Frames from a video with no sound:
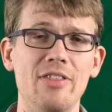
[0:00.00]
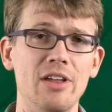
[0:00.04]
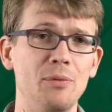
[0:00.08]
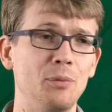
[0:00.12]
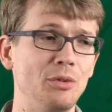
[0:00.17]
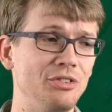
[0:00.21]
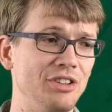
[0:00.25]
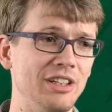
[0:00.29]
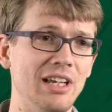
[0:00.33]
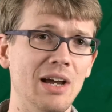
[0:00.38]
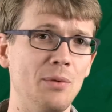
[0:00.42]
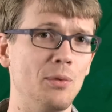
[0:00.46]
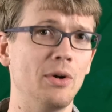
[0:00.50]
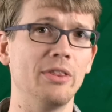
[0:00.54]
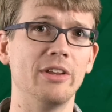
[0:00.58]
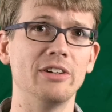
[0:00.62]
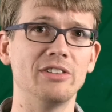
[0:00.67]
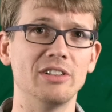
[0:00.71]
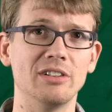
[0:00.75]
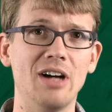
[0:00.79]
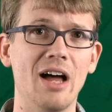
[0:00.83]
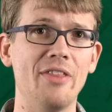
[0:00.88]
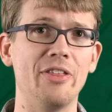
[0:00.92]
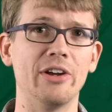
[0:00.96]
And then once you get one,
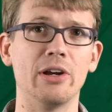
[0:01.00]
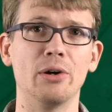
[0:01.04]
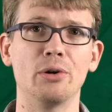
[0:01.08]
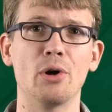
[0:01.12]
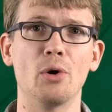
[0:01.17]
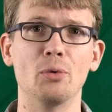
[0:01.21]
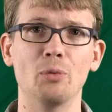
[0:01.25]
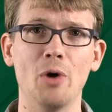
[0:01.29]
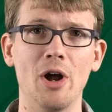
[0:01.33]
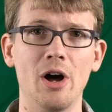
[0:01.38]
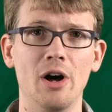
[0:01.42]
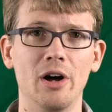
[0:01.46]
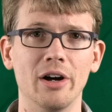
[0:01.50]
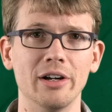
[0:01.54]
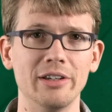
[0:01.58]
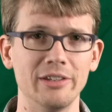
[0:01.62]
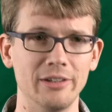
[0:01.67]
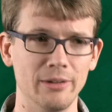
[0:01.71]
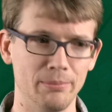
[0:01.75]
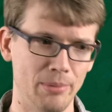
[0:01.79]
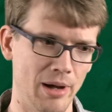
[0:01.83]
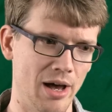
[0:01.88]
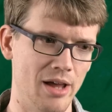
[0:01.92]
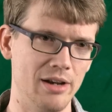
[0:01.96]
there's a lot that could go
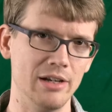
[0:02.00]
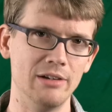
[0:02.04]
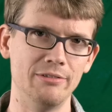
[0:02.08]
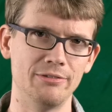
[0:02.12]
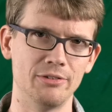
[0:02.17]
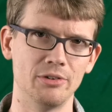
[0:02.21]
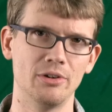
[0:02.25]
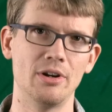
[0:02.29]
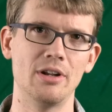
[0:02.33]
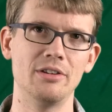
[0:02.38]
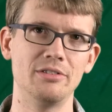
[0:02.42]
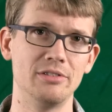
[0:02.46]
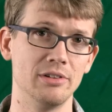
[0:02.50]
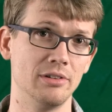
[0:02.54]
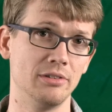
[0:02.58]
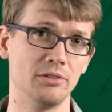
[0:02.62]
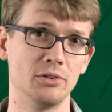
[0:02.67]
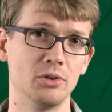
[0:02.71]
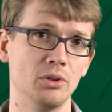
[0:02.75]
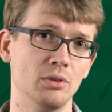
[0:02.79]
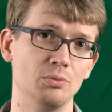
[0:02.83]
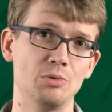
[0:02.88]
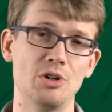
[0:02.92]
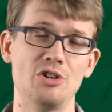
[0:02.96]
wrong. Your body, for
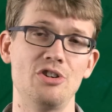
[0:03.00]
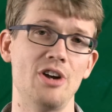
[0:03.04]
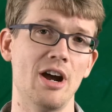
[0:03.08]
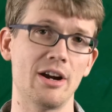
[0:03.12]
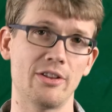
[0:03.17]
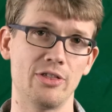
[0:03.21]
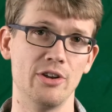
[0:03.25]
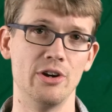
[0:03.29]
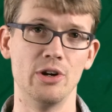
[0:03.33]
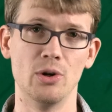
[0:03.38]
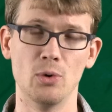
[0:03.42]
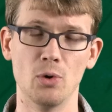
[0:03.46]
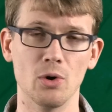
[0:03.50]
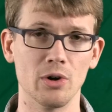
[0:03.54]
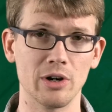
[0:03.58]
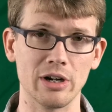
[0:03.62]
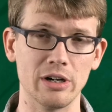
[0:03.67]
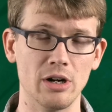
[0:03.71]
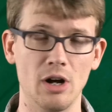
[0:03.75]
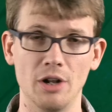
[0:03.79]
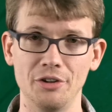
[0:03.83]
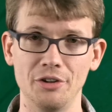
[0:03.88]
instance, could reject the new organ